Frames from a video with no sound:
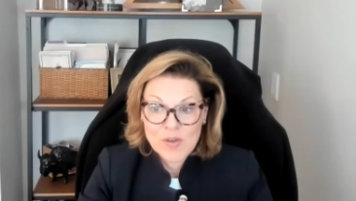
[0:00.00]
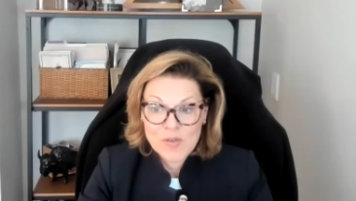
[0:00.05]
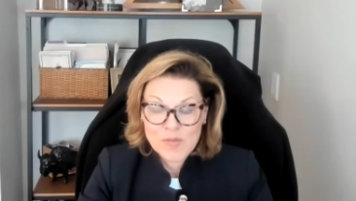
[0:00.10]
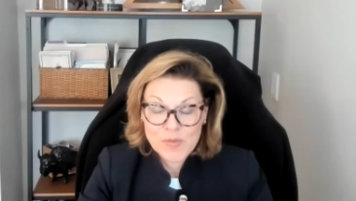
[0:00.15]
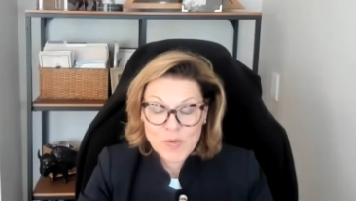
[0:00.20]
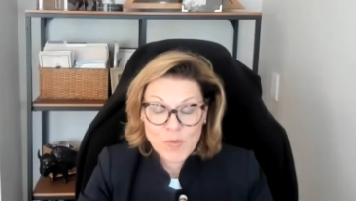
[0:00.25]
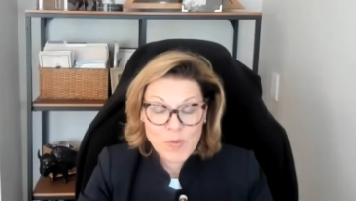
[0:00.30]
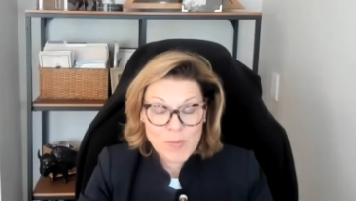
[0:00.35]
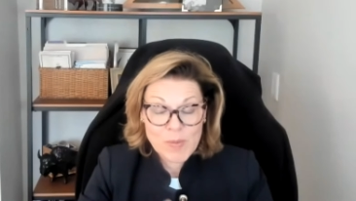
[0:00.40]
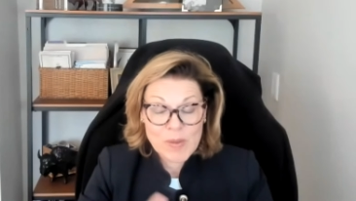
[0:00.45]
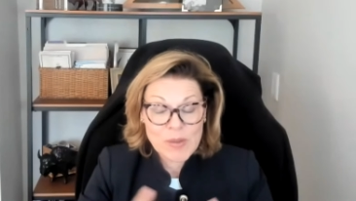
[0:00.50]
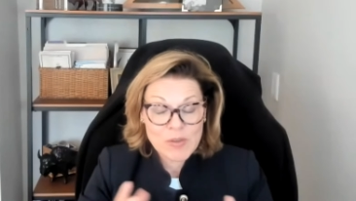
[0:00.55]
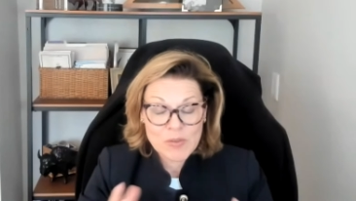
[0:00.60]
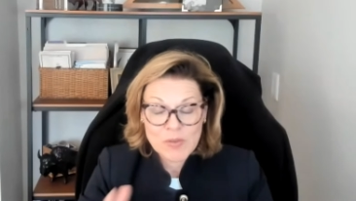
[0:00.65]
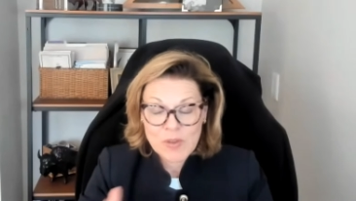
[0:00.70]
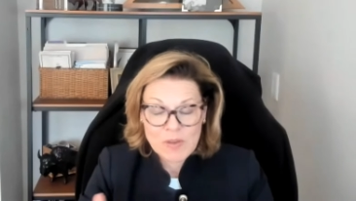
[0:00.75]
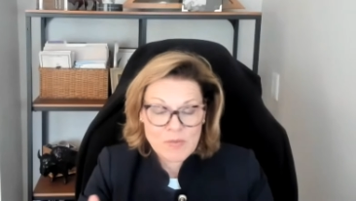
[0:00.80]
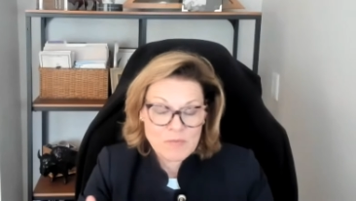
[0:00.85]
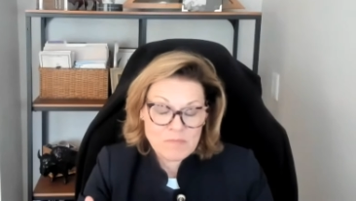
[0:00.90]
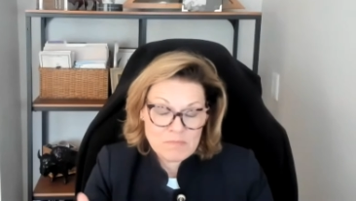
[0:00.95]
for women because
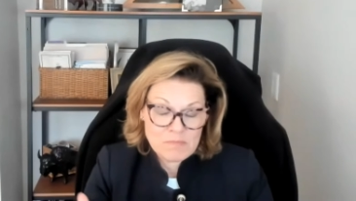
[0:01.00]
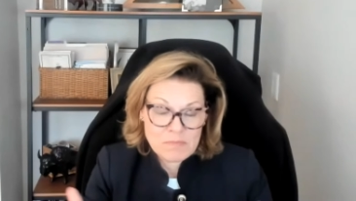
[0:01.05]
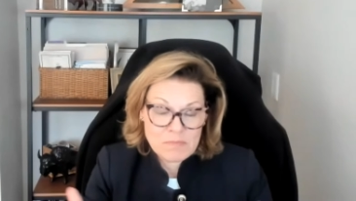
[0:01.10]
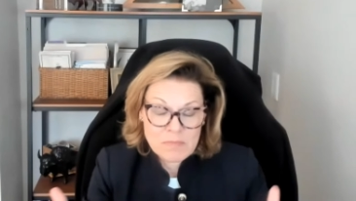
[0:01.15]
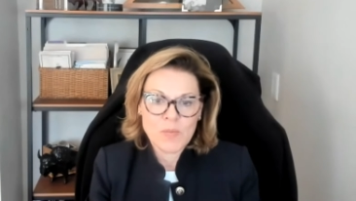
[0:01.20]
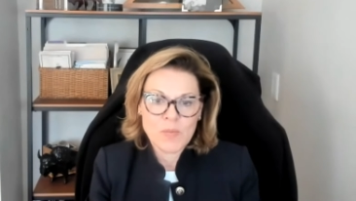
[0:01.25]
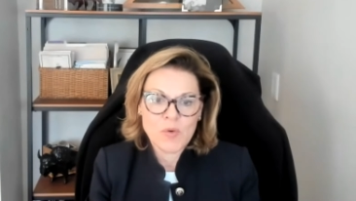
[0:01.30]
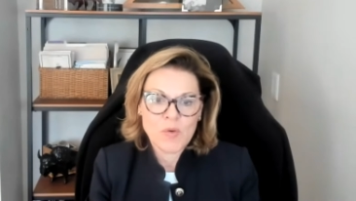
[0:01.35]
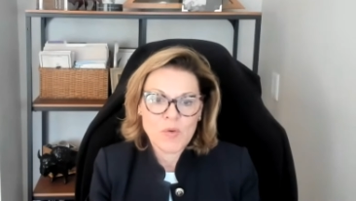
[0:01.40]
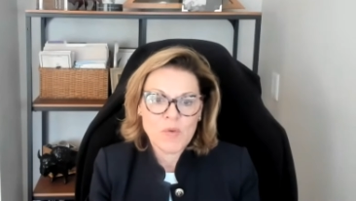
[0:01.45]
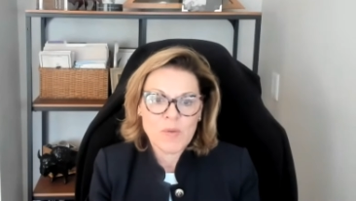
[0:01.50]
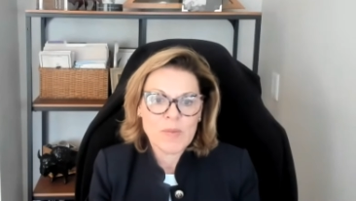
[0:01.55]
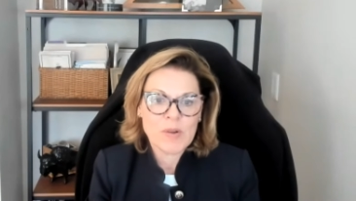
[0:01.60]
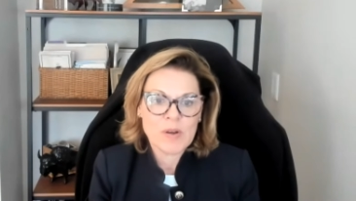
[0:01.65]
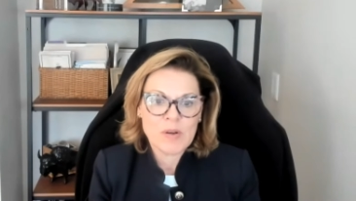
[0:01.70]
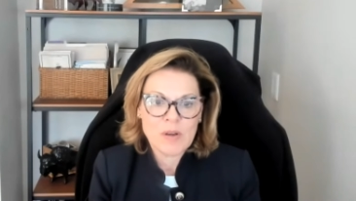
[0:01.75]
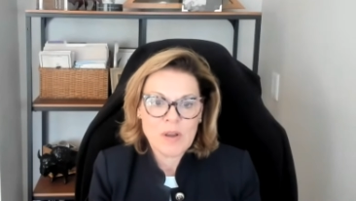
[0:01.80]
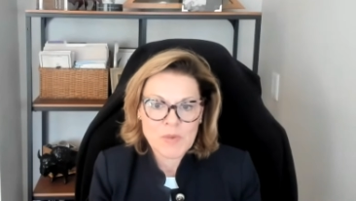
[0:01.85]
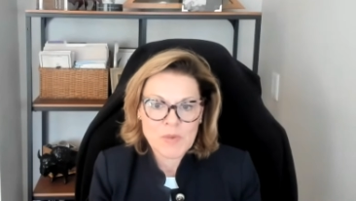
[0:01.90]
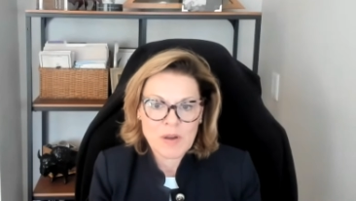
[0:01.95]
um, more
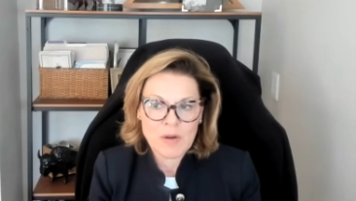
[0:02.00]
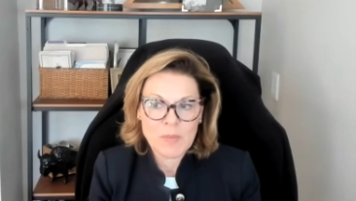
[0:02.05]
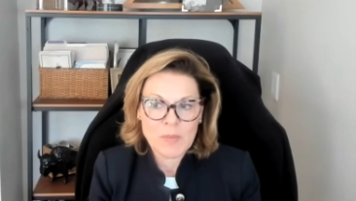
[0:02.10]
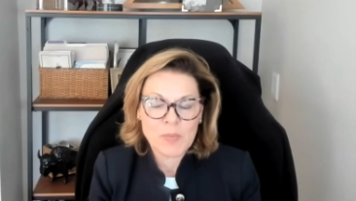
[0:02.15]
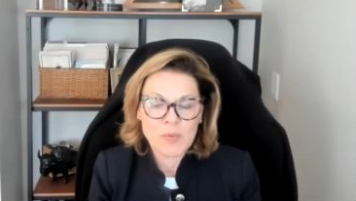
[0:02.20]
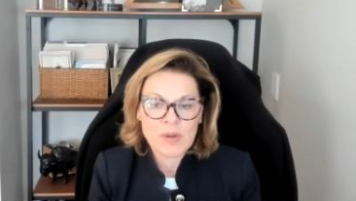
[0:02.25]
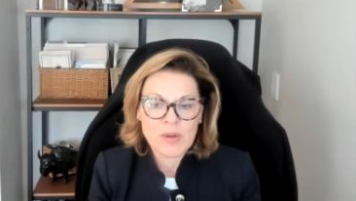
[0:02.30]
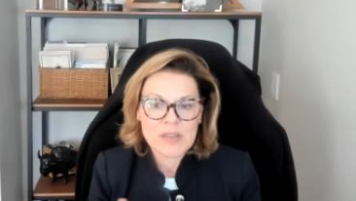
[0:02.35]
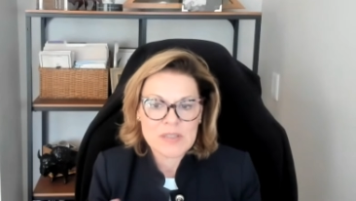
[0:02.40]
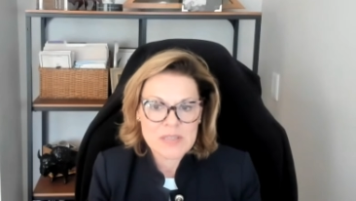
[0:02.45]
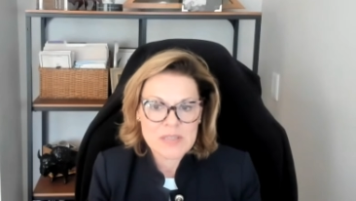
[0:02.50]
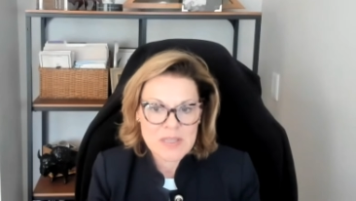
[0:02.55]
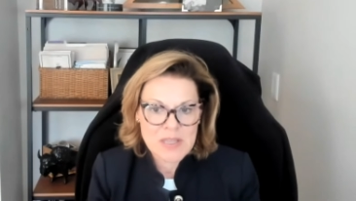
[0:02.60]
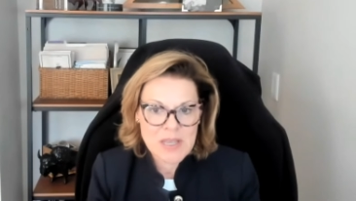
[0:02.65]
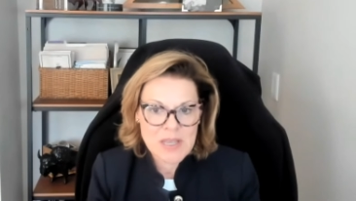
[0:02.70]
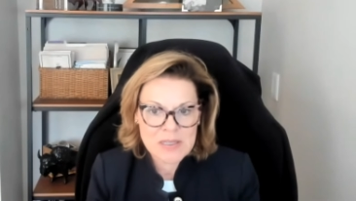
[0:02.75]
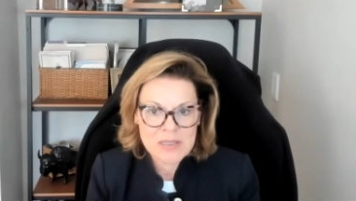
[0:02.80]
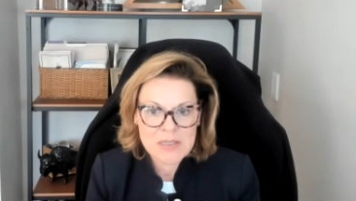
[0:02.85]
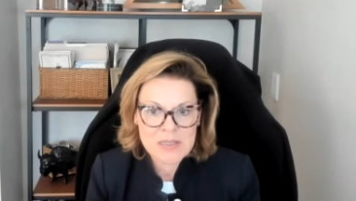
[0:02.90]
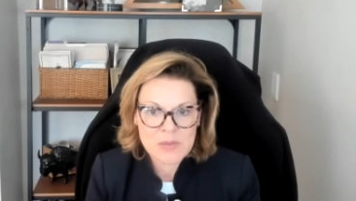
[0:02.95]
women are embracing
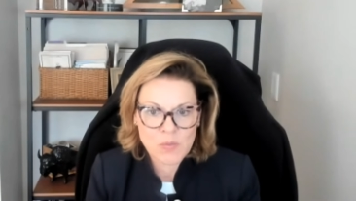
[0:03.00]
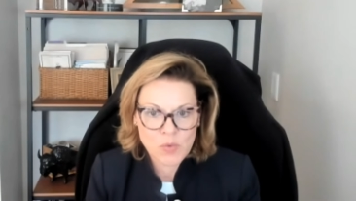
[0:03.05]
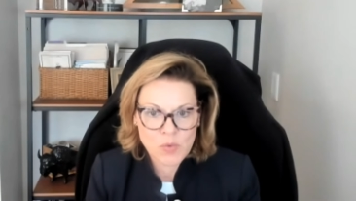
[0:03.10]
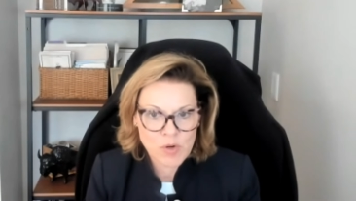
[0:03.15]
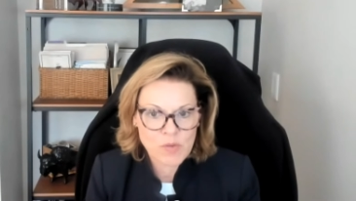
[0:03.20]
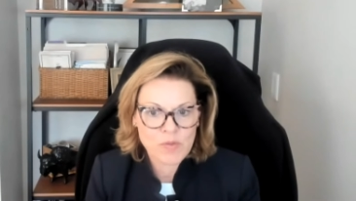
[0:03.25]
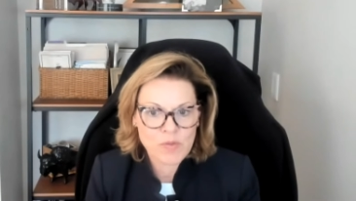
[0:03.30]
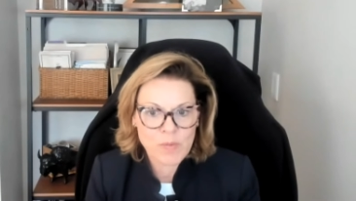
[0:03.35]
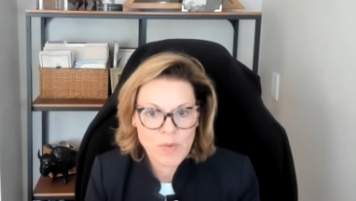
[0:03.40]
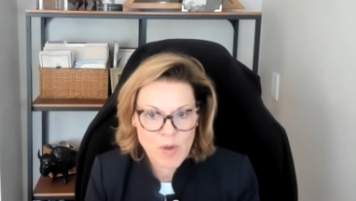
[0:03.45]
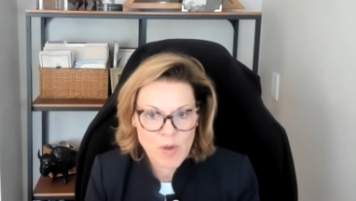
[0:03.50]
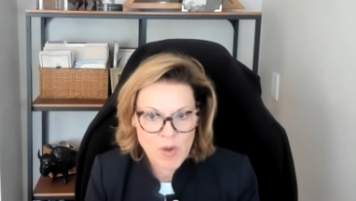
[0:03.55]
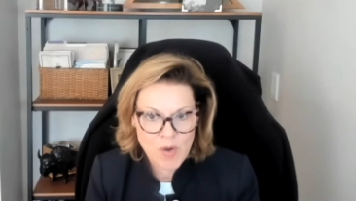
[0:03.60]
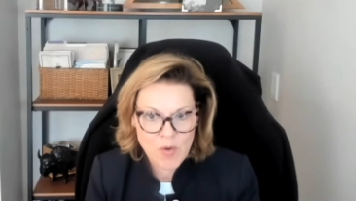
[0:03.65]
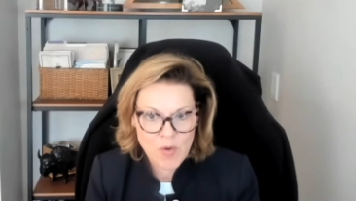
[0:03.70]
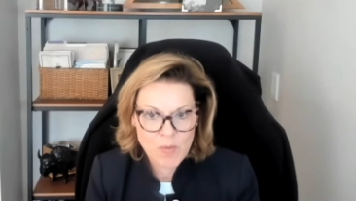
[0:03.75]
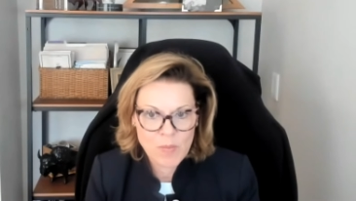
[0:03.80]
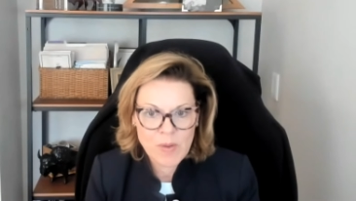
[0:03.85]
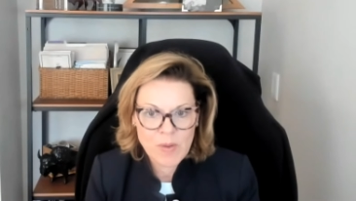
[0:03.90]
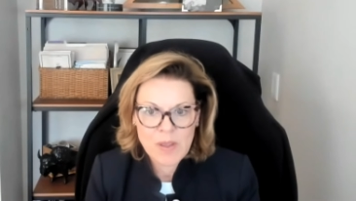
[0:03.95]
that work from
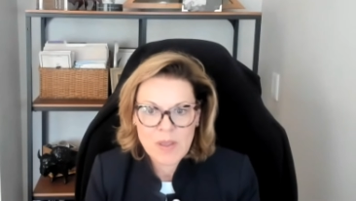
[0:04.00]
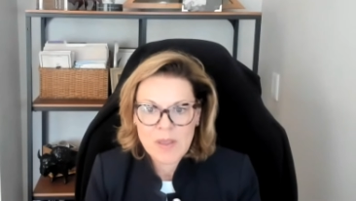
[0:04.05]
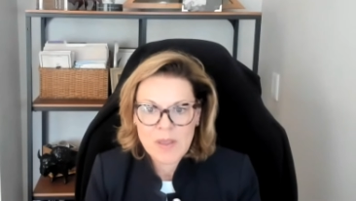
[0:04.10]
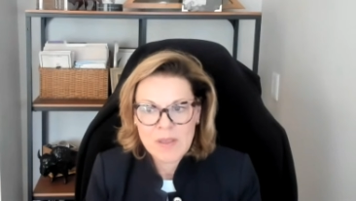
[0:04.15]
home.